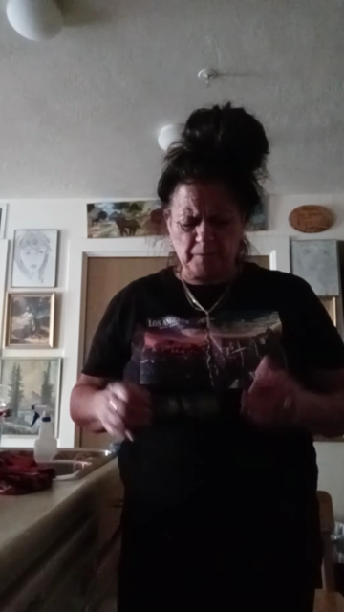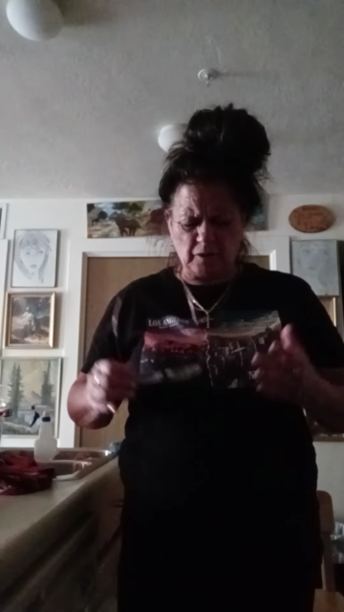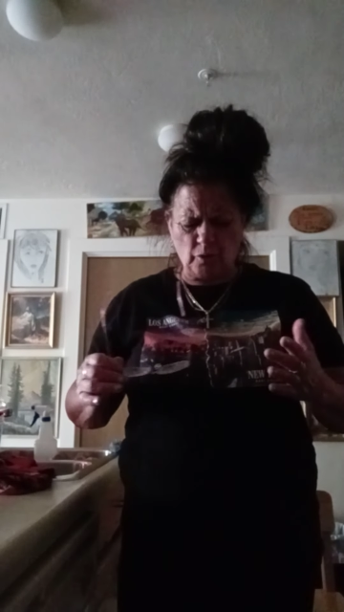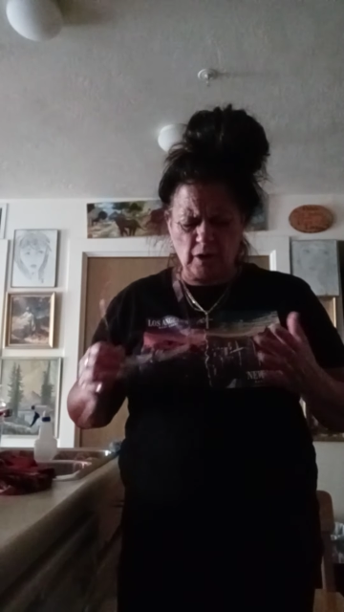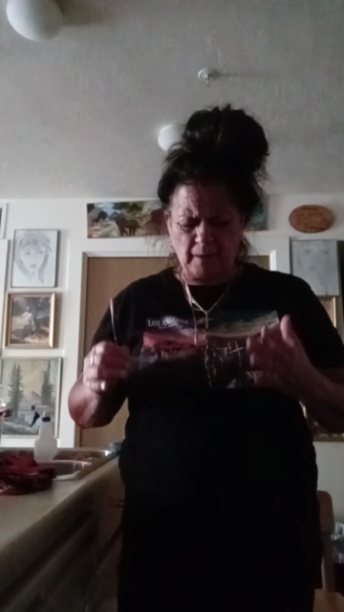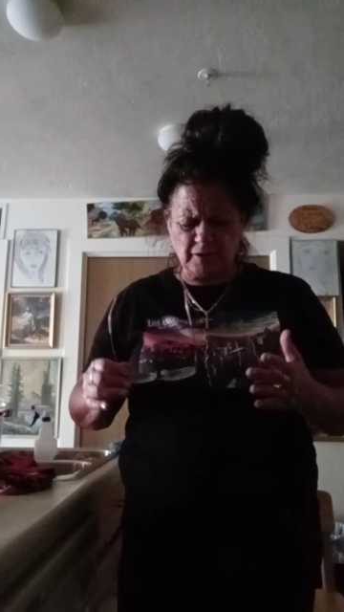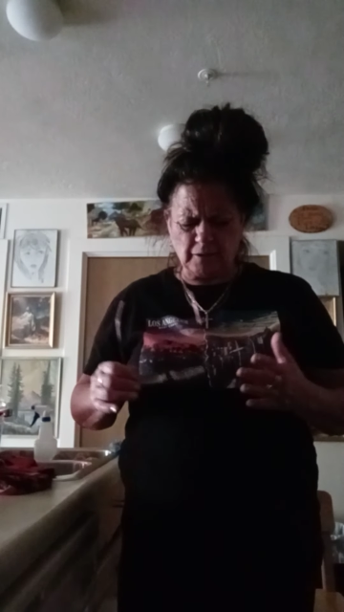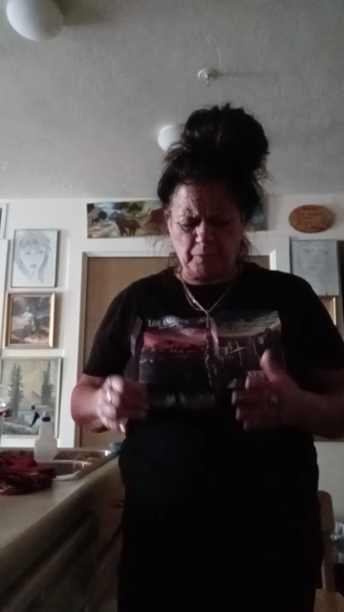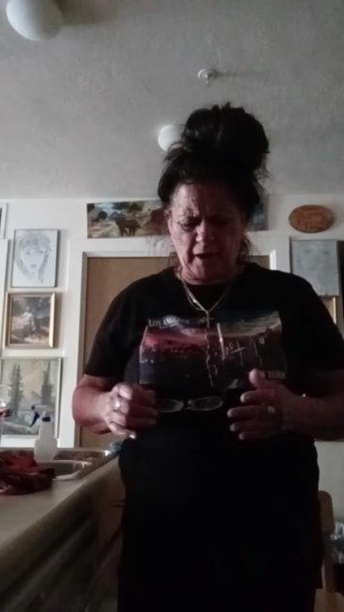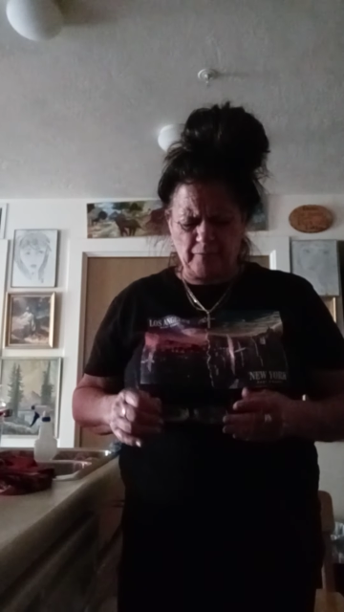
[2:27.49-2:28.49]
But Lord, I'm
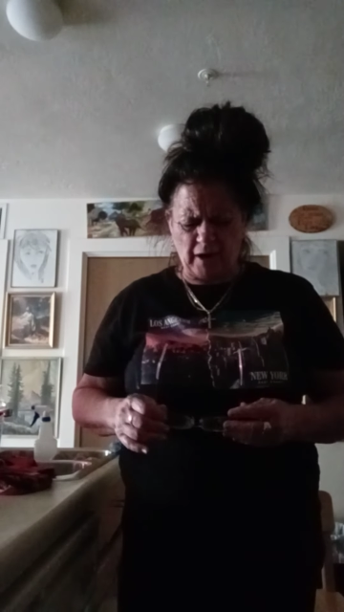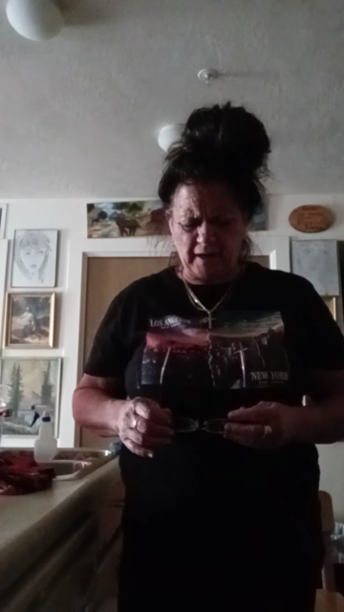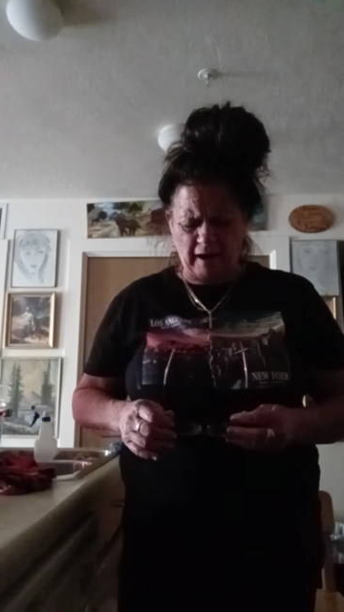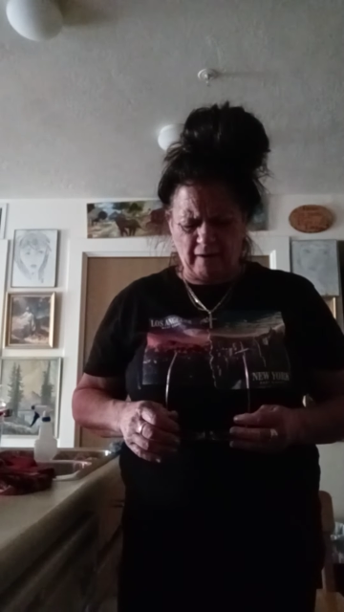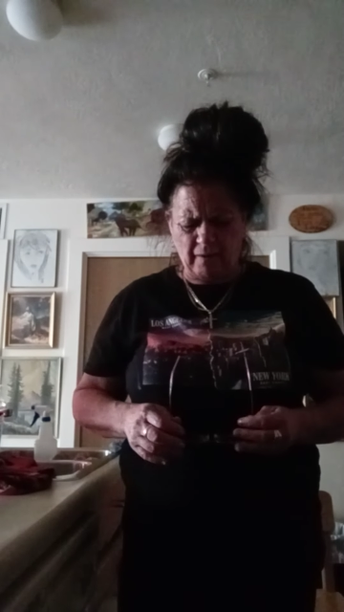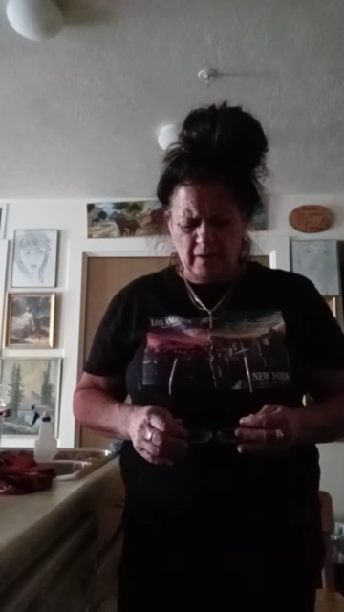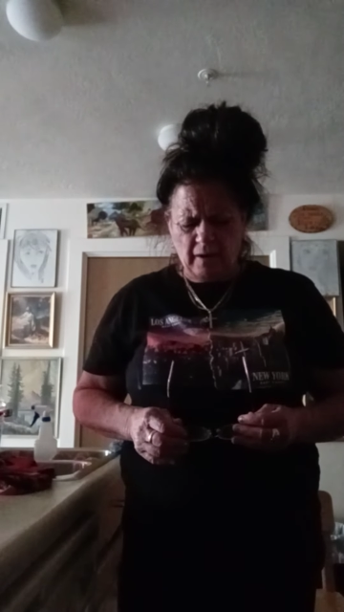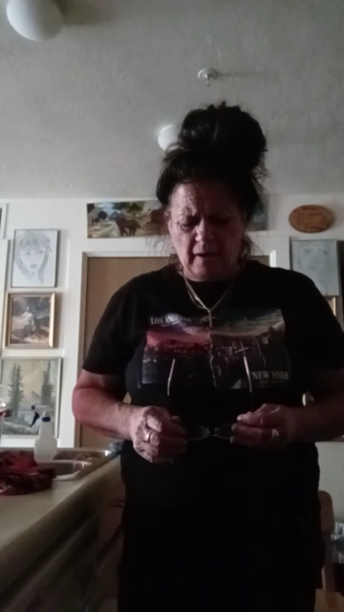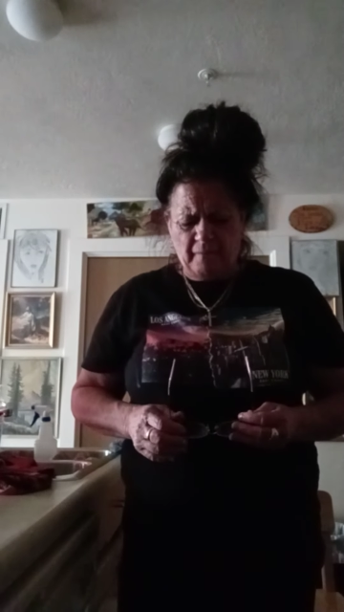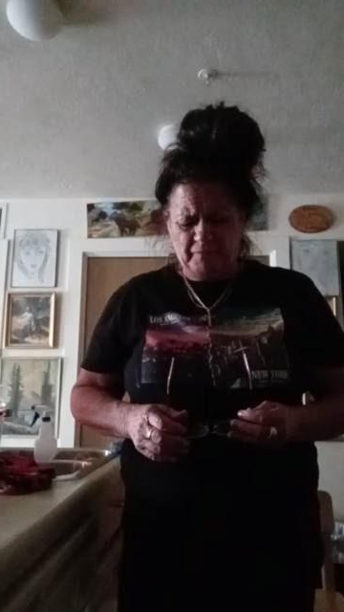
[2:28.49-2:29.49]
just praying right now
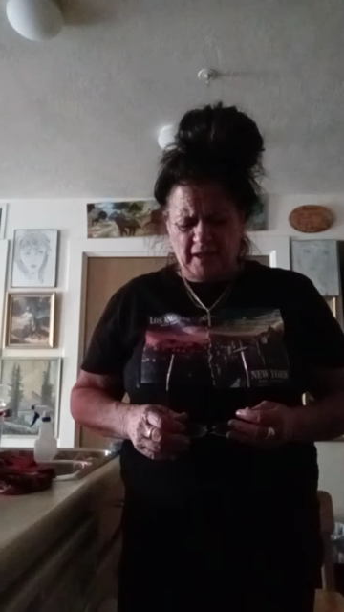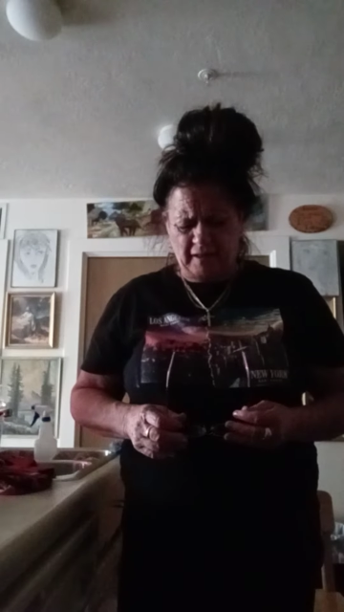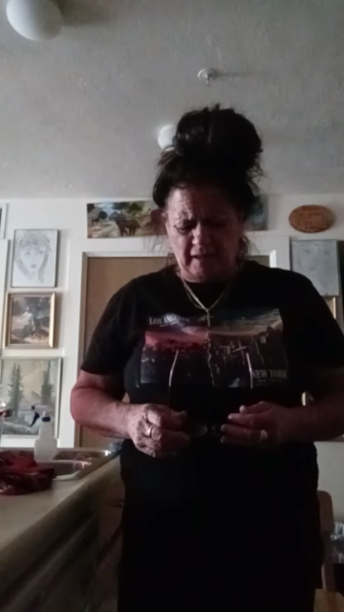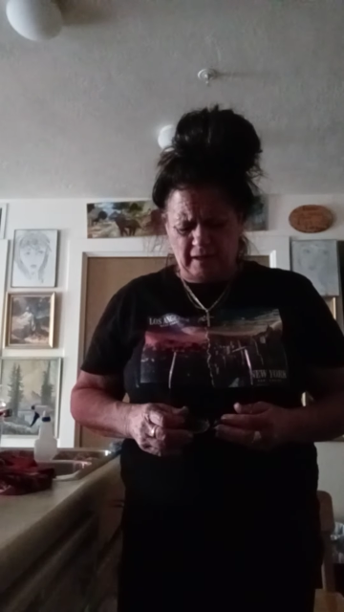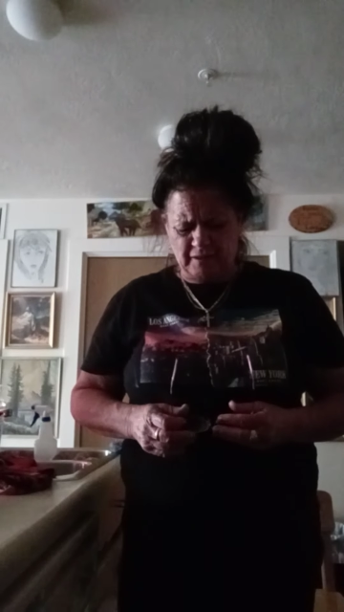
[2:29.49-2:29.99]
that uh,